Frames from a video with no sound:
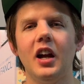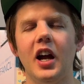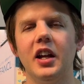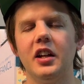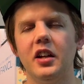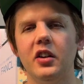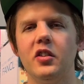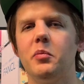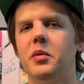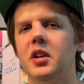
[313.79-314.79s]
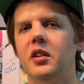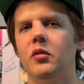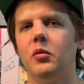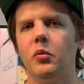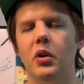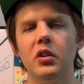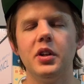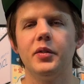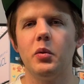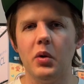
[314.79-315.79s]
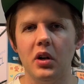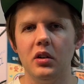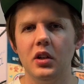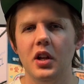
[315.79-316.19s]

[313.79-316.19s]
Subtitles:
I can hear the beat relatively well,